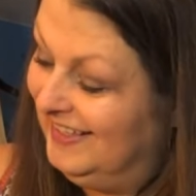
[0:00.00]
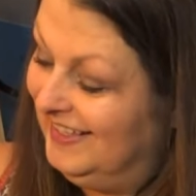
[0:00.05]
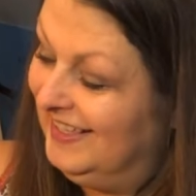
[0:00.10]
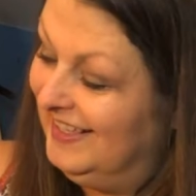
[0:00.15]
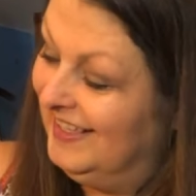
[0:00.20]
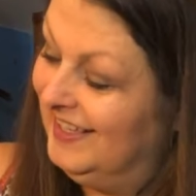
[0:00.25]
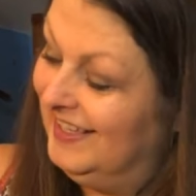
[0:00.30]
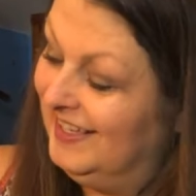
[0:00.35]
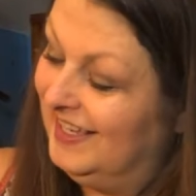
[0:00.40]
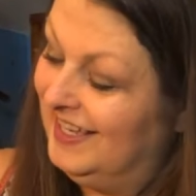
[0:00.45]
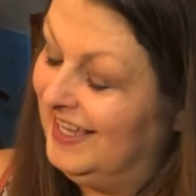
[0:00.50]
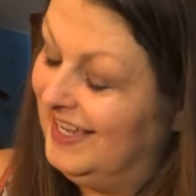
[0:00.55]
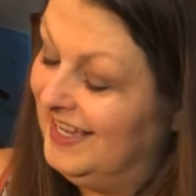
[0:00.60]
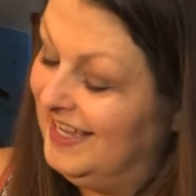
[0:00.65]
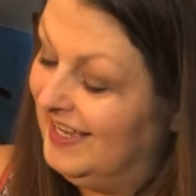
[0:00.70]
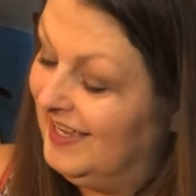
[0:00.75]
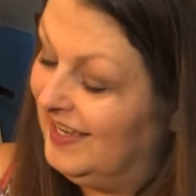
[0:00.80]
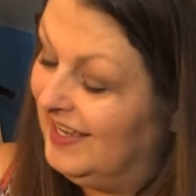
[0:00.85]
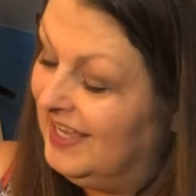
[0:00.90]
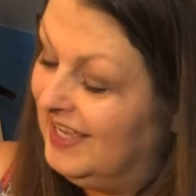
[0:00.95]
Okay.
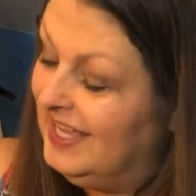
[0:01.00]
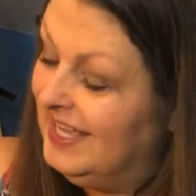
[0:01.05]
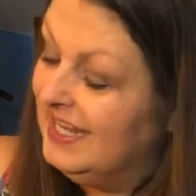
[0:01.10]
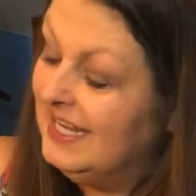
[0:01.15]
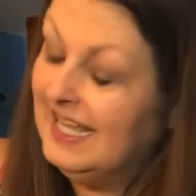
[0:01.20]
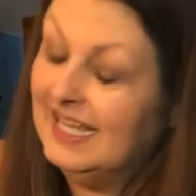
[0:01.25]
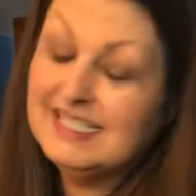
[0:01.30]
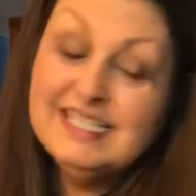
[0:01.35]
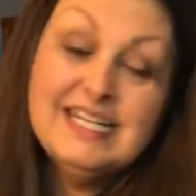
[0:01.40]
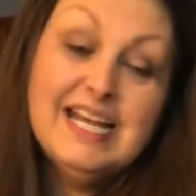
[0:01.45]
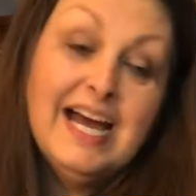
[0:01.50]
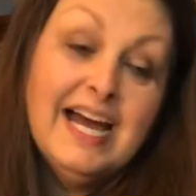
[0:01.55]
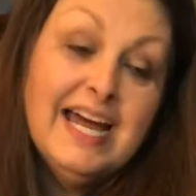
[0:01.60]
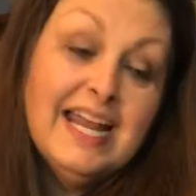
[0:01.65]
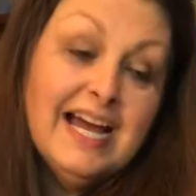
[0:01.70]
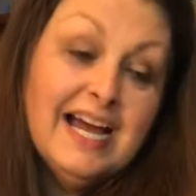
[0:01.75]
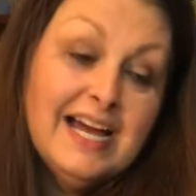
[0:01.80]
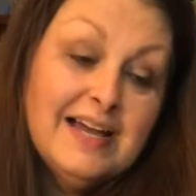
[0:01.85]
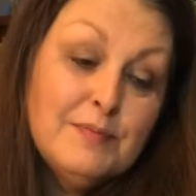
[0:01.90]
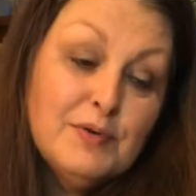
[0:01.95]
Now tonight
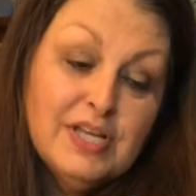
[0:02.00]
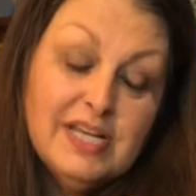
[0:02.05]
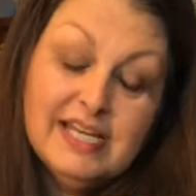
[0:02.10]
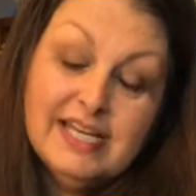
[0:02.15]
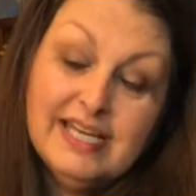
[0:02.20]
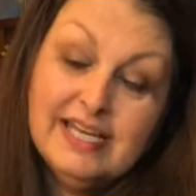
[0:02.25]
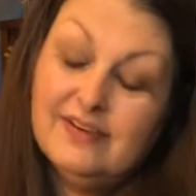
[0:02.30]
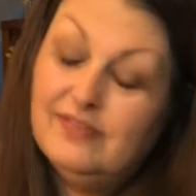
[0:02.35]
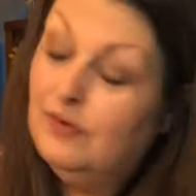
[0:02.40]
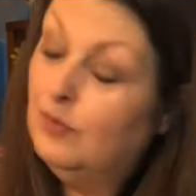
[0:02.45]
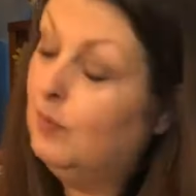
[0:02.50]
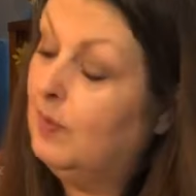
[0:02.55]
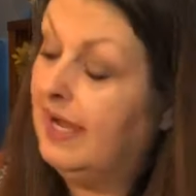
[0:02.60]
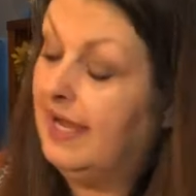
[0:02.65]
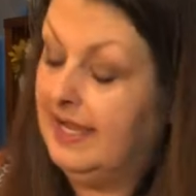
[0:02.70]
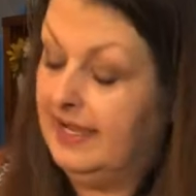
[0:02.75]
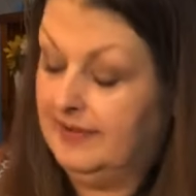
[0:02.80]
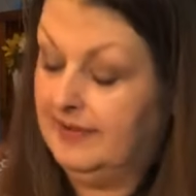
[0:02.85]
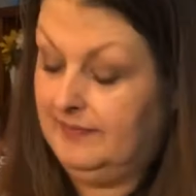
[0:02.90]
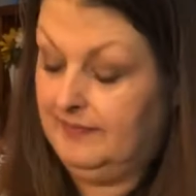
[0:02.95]
I am going to give
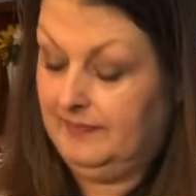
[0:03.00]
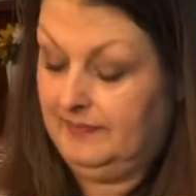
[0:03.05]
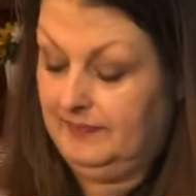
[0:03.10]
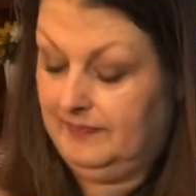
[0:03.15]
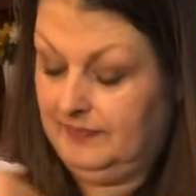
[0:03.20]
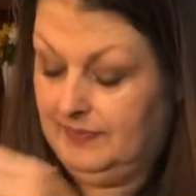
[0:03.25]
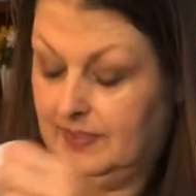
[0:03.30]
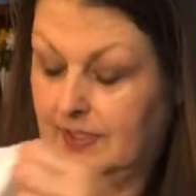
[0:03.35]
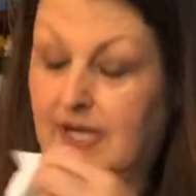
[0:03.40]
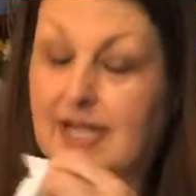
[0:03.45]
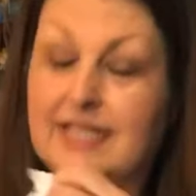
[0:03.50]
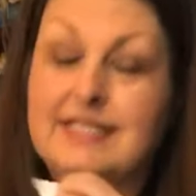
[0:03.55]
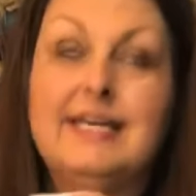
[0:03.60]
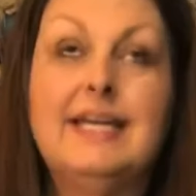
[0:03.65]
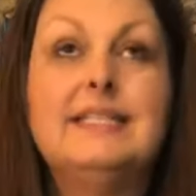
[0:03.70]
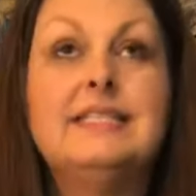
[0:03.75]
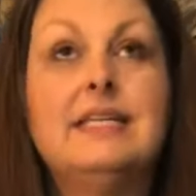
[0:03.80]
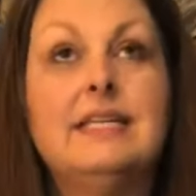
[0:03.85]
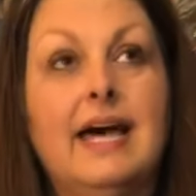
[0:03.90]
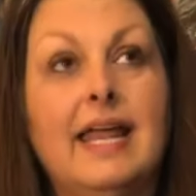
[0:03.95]
away, I say
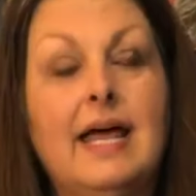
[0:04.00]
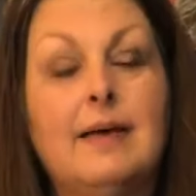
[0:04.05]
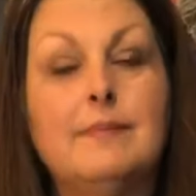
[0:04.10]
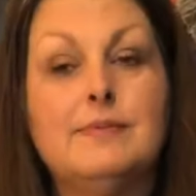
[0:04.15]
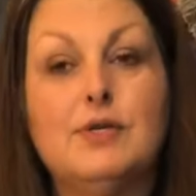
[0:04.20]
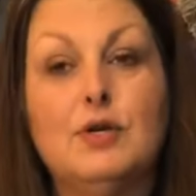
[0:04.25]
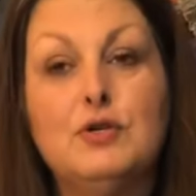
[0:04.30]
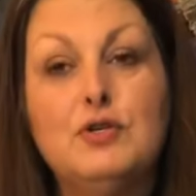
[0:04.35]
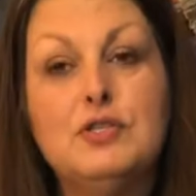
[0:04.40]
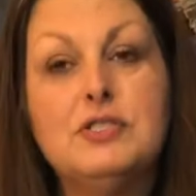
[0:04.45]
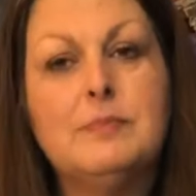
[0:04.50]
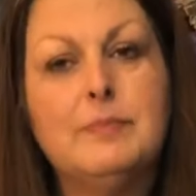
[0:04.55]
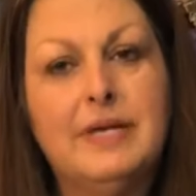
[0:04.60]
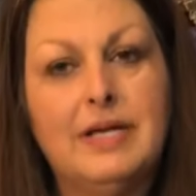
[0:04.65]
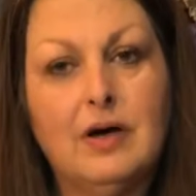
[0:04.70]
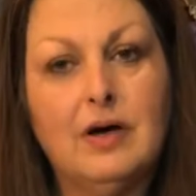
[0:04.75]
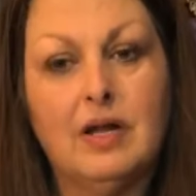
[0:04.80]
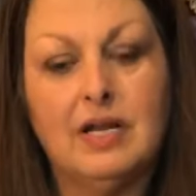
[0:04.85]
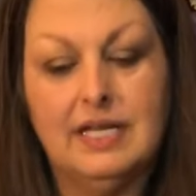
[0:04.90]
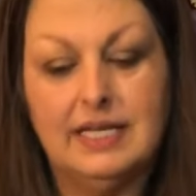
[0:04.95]
tonight, I'm so used to
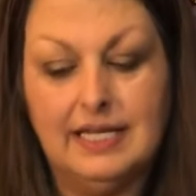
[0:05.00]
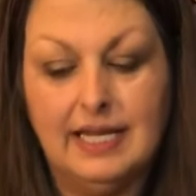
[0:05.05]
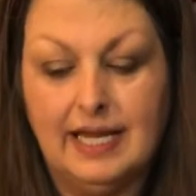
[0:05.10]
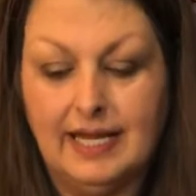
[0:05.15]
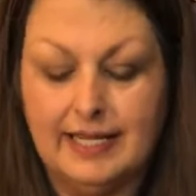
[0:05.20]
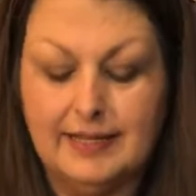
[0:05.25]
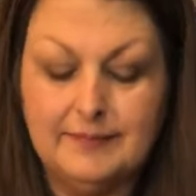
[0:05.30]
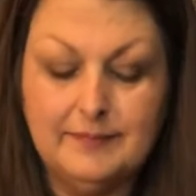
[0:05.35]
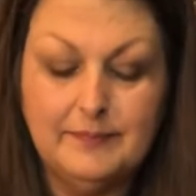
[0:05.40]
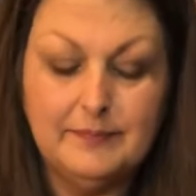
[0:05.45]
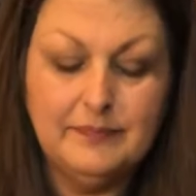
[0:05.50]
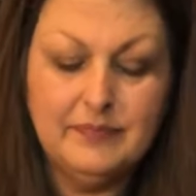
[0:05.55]
being on at night,